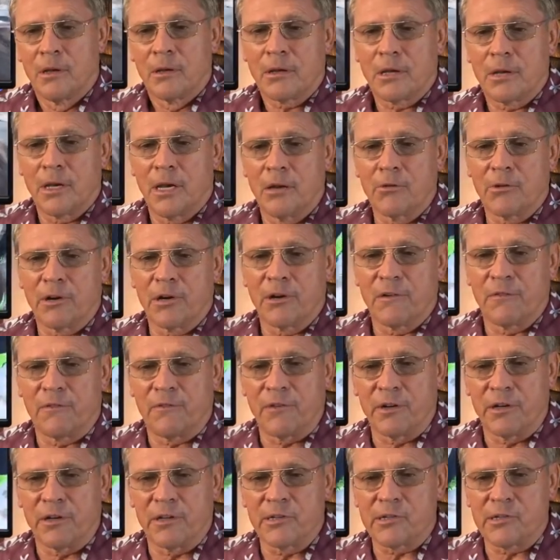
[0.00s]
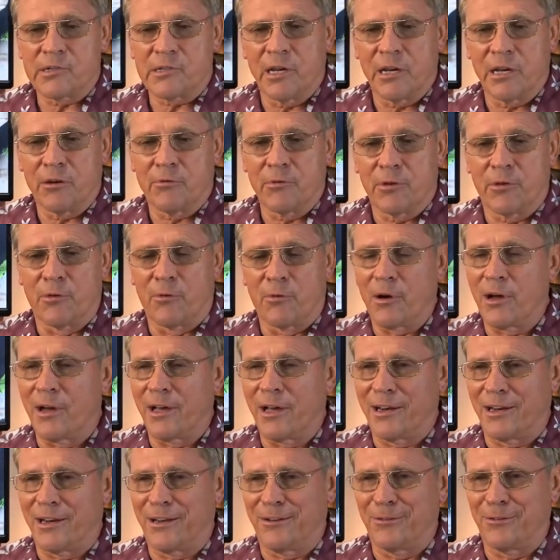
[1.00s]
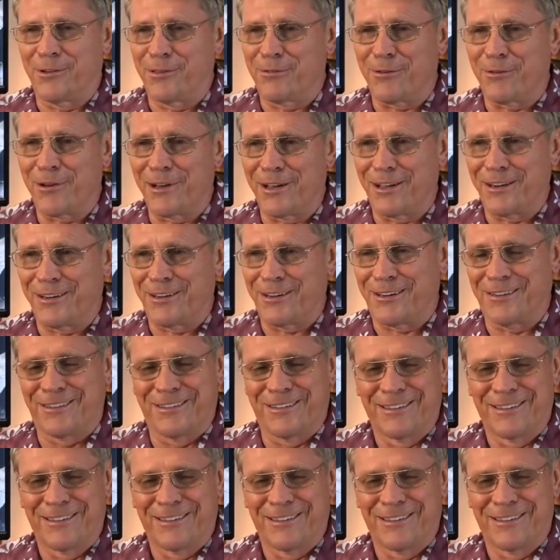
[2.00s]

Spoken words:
Okay, we're going to fill the sink with water.